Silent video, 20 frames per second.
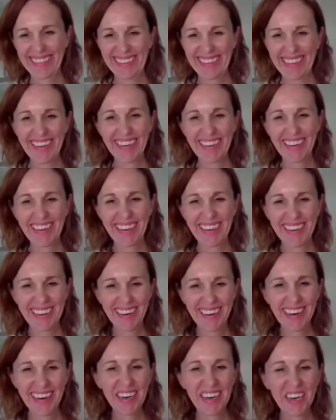I was
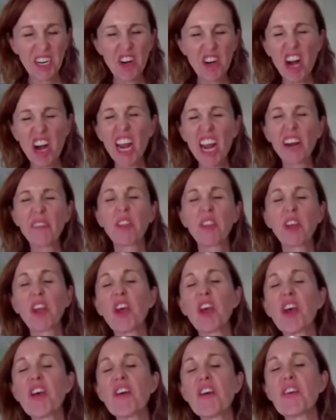cool before it was,
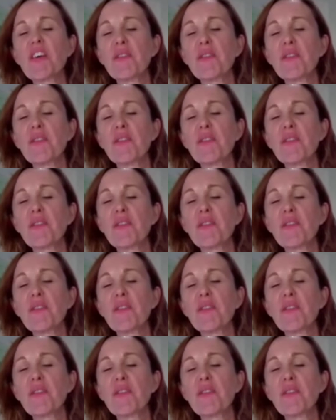no, just